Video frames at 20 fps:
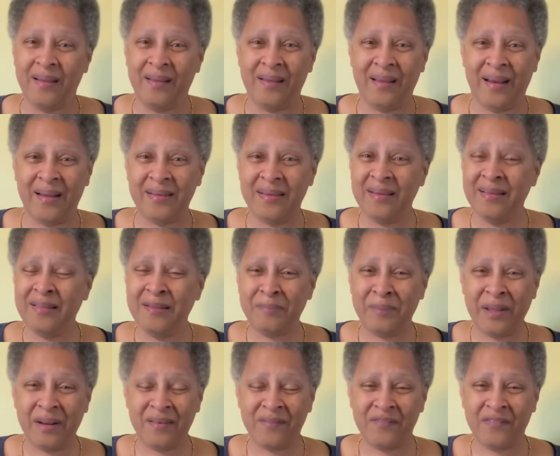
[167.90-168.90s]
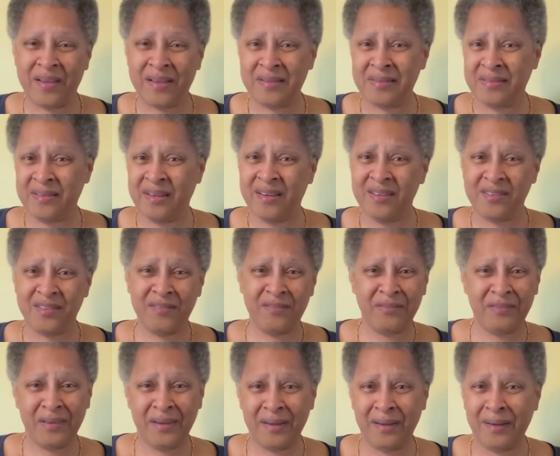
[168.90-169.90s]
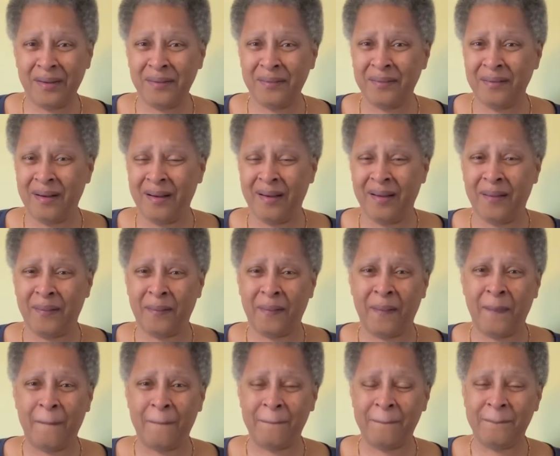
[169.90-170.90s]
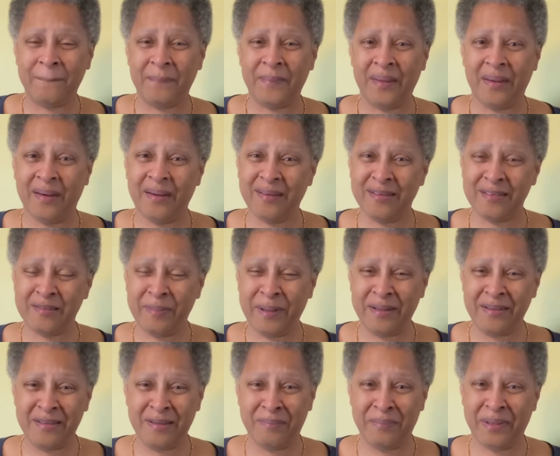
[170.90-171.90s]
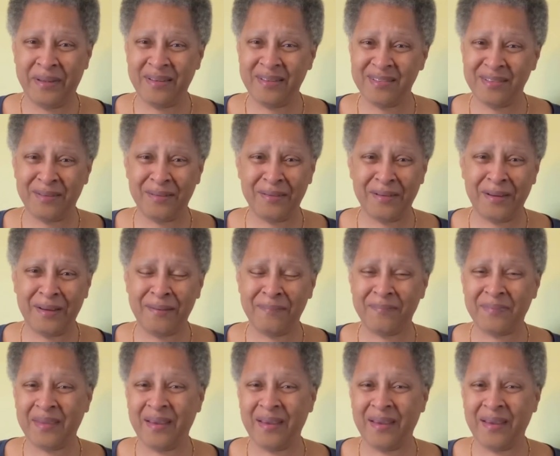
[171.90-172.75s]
I did the manifestation video on unexpected money showing up.